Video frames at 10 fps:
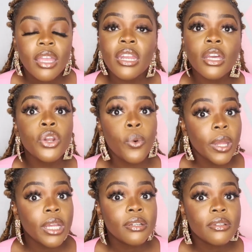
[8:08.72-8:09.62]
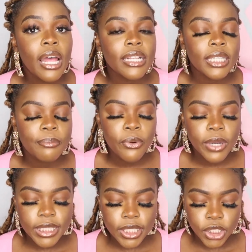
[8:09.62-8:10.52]
getting annoying at some
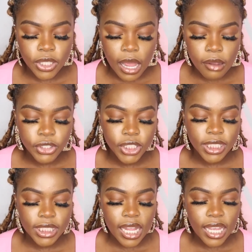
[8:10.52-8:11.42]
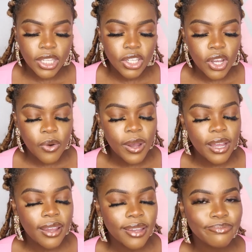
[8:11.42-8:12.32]
points. So I was just like, you know
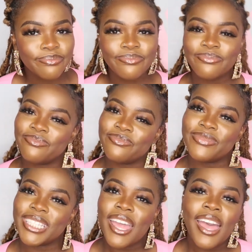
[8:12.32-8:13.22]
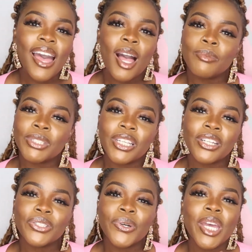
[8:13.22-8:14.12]
what, I'm just
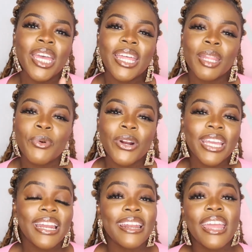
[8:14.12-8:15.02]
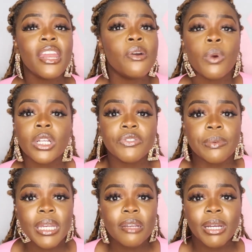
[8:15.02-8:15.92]
gonna do it in the morning and at night, and it worked
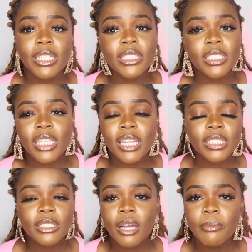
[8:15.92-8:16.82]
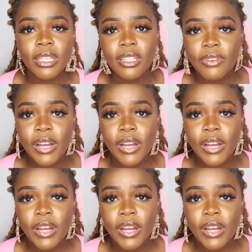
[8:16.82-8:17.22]
for me. My dentist said that's completely